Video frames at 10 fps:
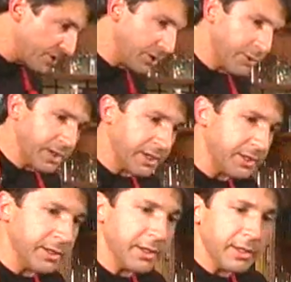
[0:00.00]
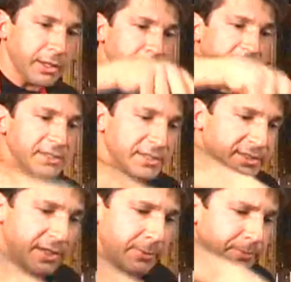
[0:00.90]
going to go ahead and mix
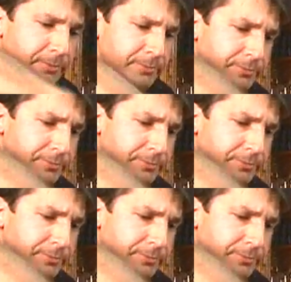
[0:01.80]
this up.